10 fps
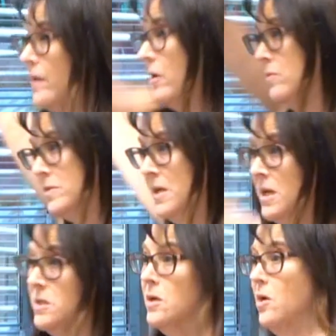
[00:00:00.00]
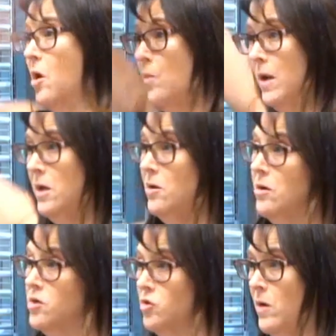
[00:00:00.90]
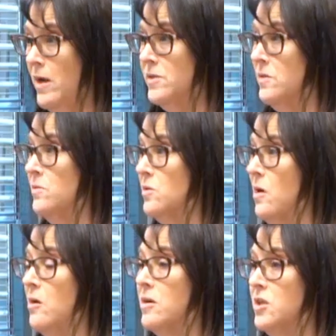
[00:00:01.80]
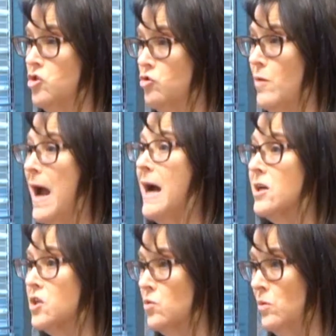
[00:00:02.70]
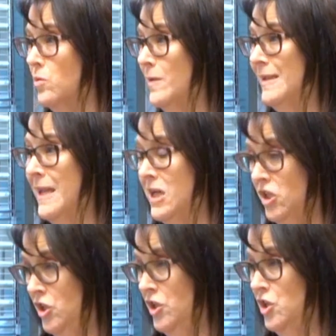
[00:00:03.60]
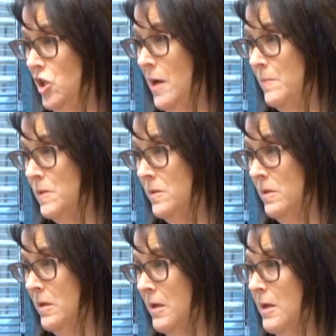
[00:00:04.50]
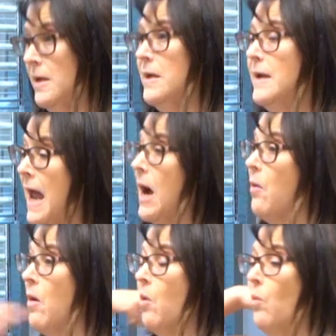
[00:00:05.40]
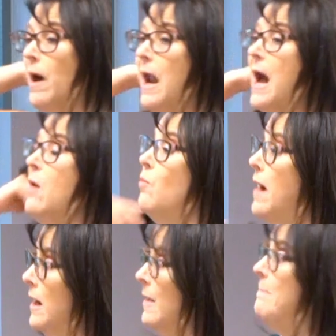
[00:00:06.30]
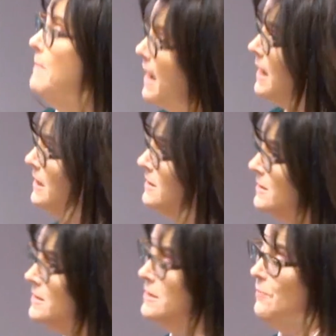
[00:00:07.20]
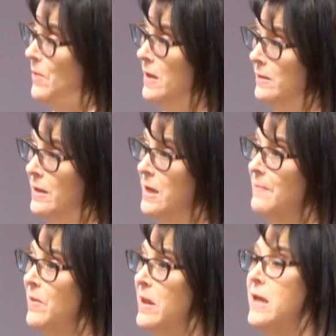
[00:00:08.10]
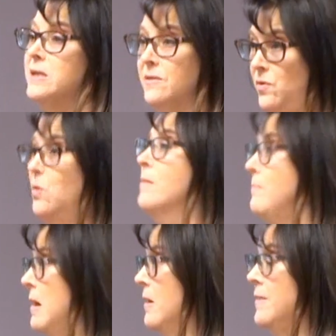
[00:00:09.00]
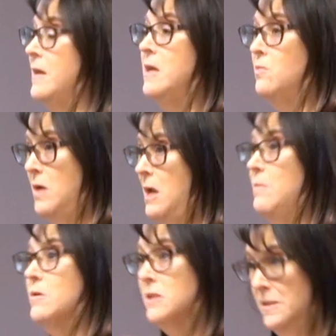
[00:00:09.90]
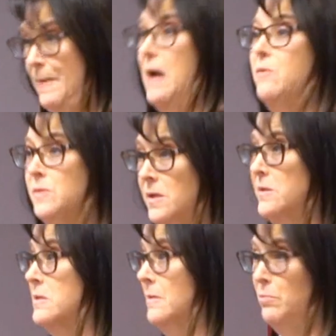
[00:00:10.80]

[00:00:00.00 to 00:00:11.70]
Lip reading: those need to go in your trust. Those are all contractual relationships. Now, what I recommend typically is if you are married that you name your spouse as the